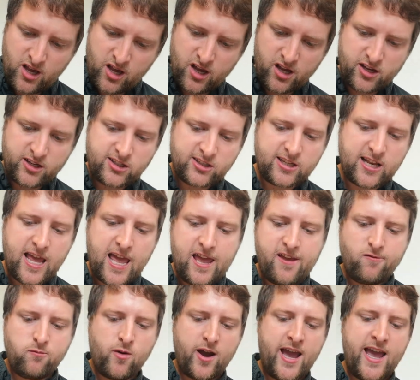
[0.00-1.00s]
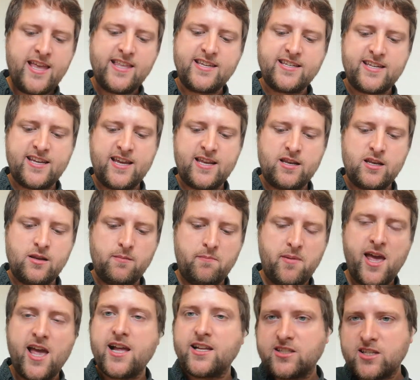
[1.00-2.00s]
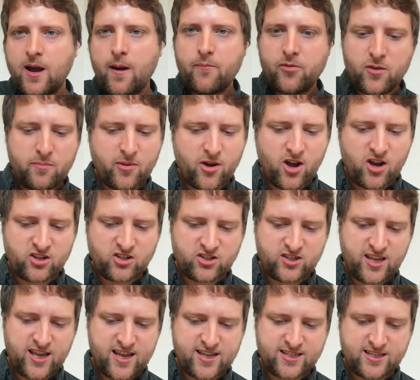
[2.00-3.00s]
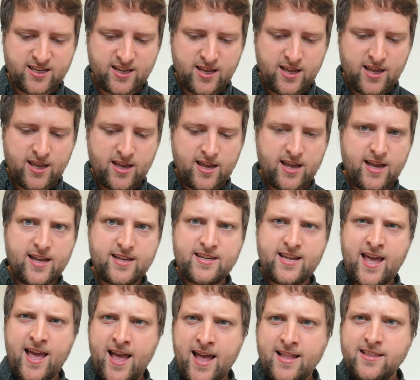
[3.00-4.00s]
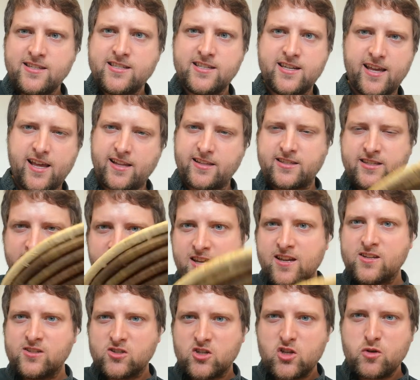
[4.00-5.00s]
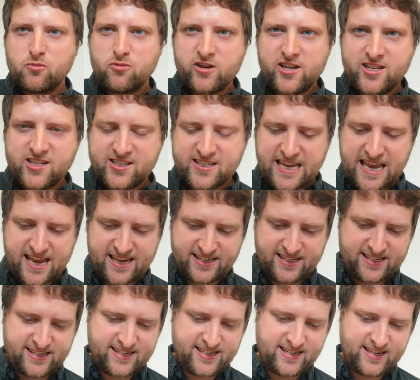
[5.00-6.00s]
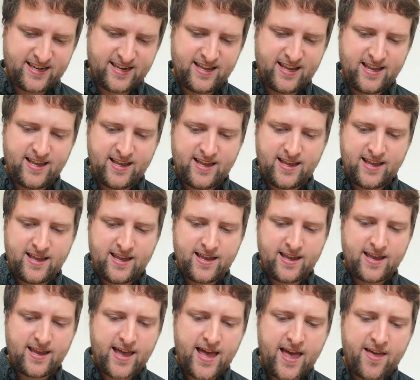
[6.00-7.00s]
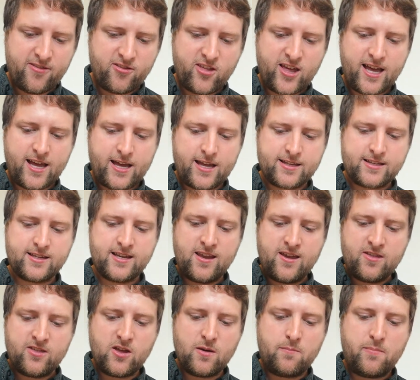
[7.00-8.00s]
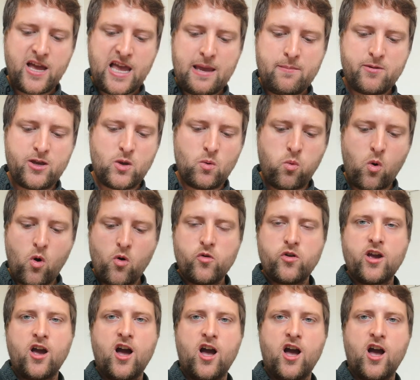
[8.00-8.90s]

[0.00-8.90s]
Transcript: Her slave waded in, picked up the basket, and handed it to the princess. At that, the baby woke